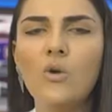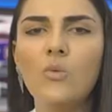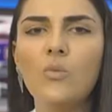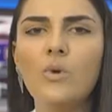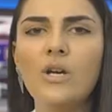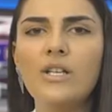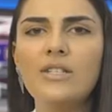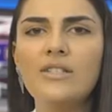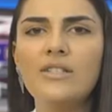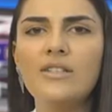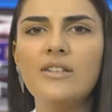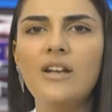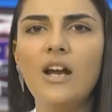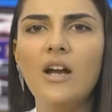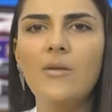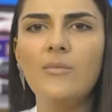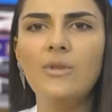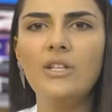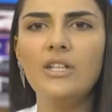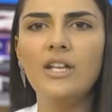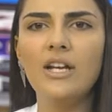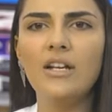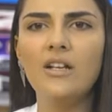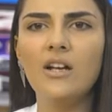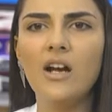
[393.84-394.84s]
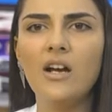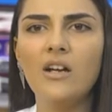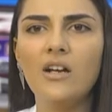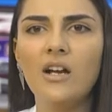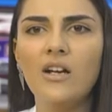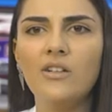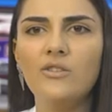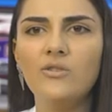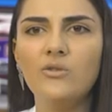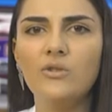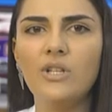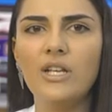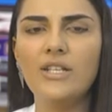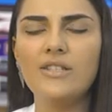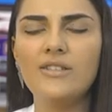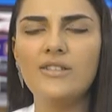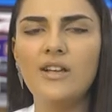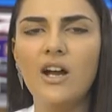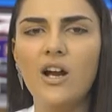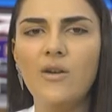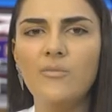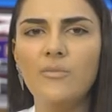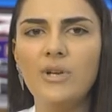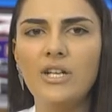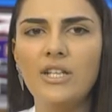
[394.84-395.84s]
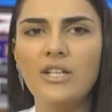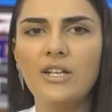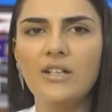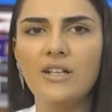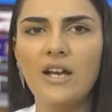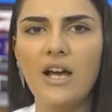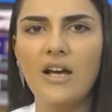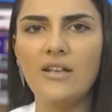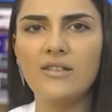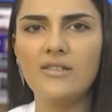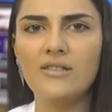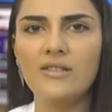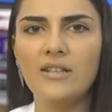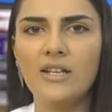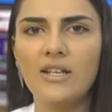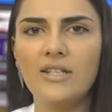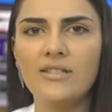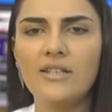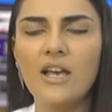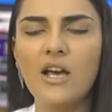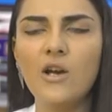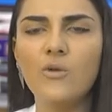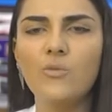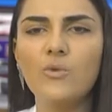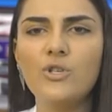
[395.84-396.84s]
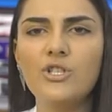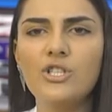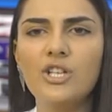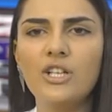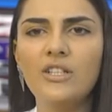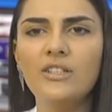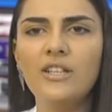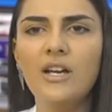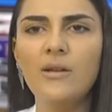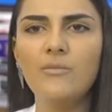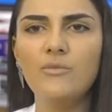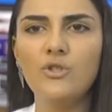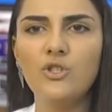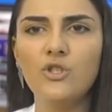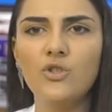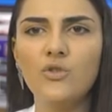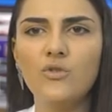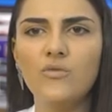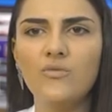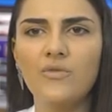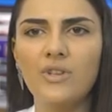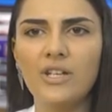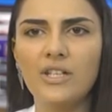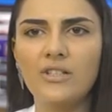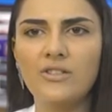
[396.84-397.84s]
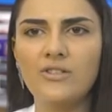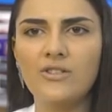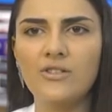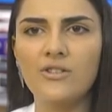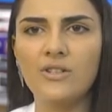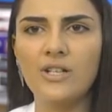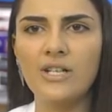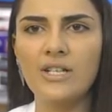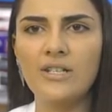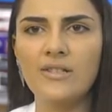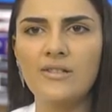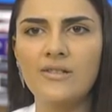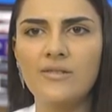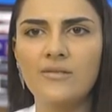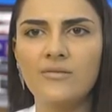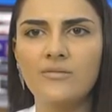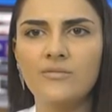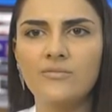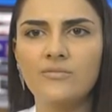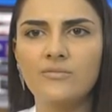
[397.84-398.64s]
Western Armenia congratulates the Armenian athletes, wishing them new victories.